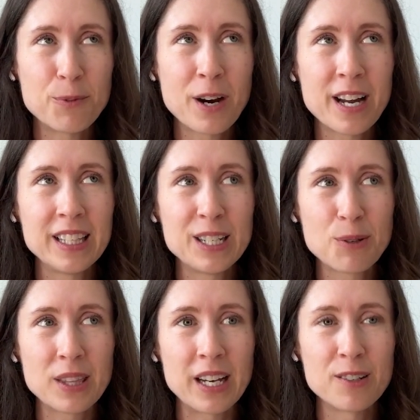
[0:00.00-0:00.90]
where I land
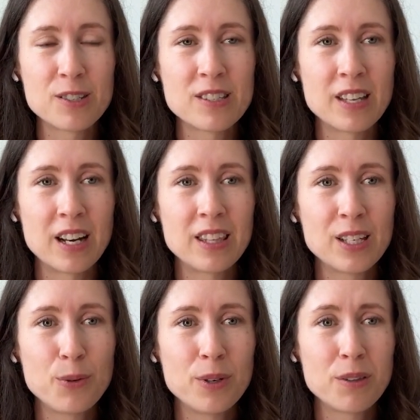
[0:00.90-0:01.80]
with irons is that I
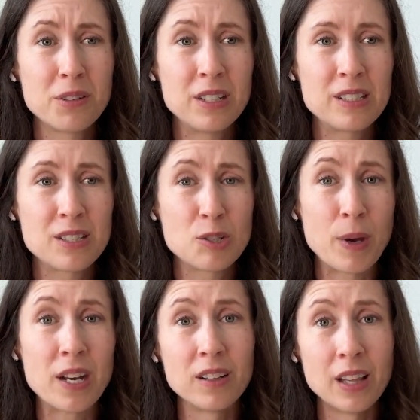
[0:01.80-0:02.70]
think you either need to
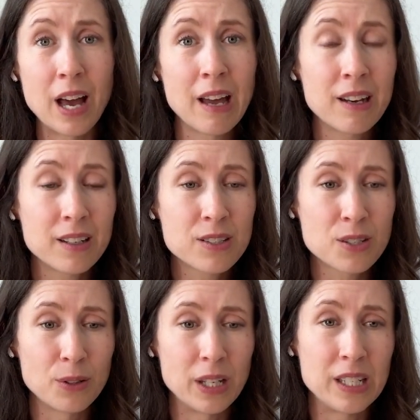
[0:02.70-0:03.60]
spend a lot,
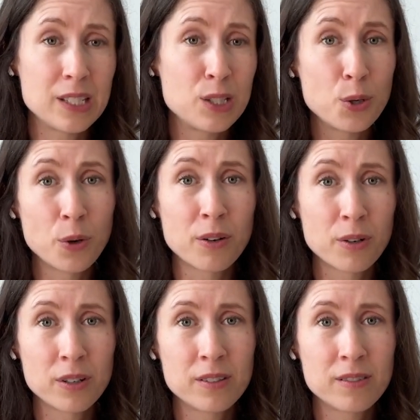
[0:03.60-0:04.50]
so like
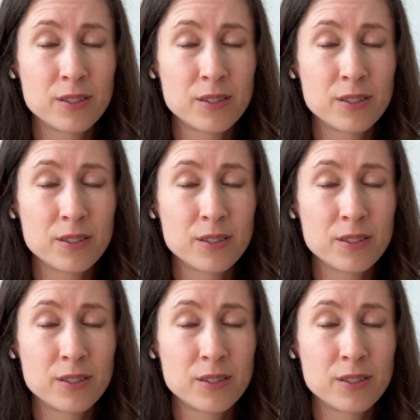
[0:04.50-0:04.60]
$200,